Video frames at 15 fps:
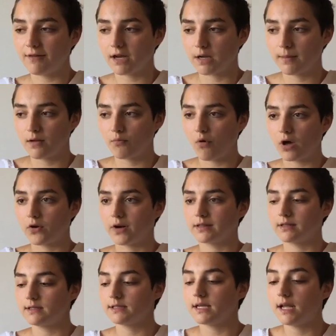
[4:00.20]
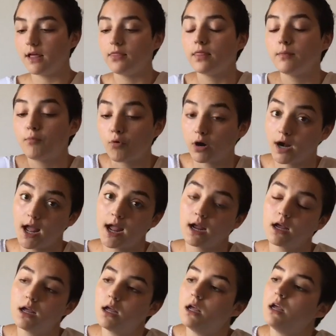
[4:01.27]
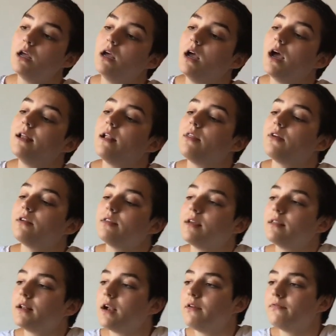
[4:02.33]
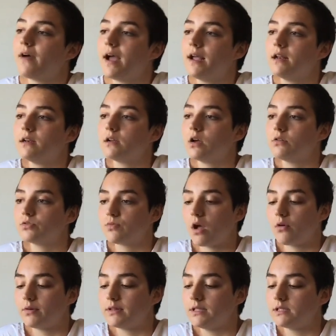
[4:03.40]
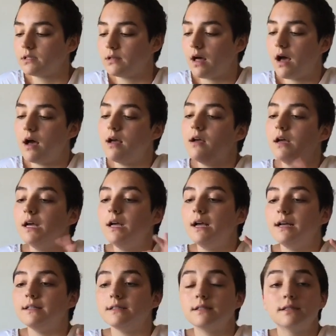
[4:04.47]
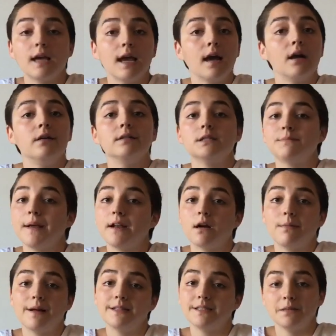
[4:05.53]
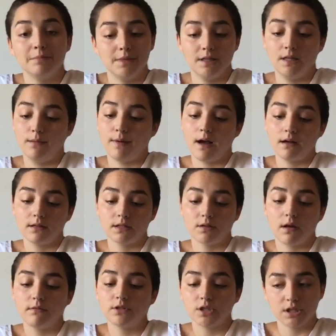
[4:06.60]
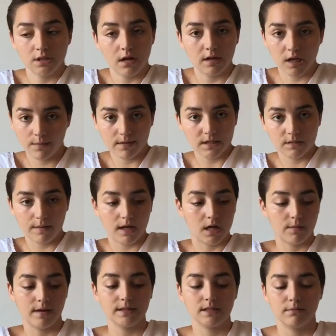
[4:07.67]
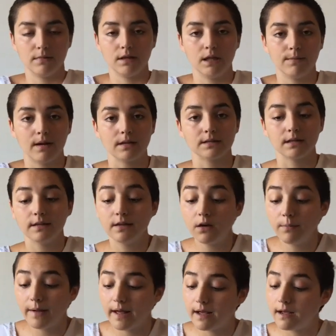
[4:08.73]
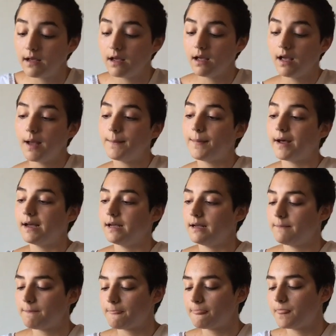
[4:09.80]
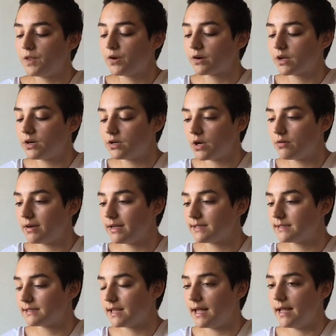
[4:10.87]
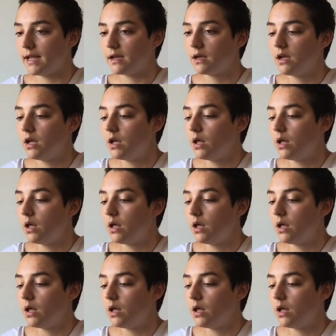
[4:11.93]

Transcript: recommend watering this in the morning. Another thing that I find goes wrong with these a lot is scale, spider mites, and mealybugs. So I was just talking about spider mites and mealybugs a little bit, but you're gonna notice like